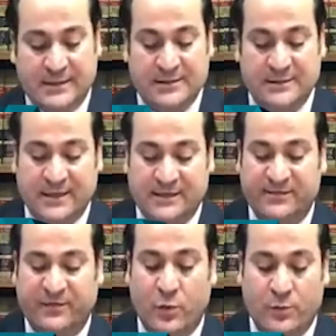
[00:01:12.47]
is less
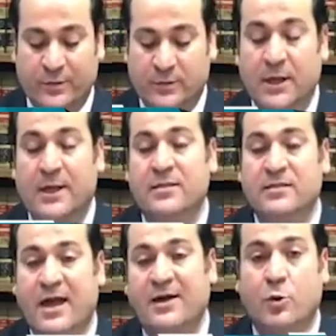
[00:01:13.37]
formal
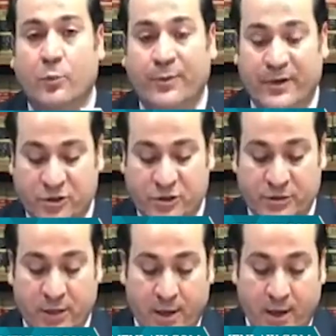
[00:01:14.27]
than corporation